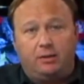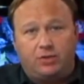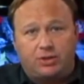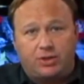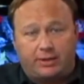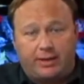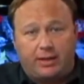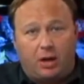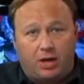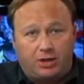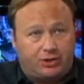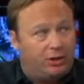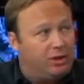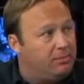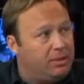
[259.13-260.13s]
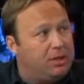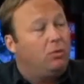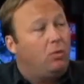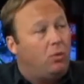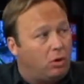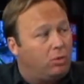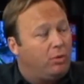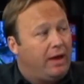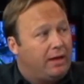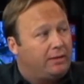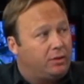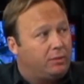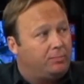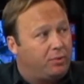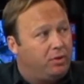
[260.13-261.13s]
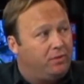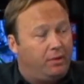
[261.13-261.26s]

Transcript: just like they launched the Libya war without their approval.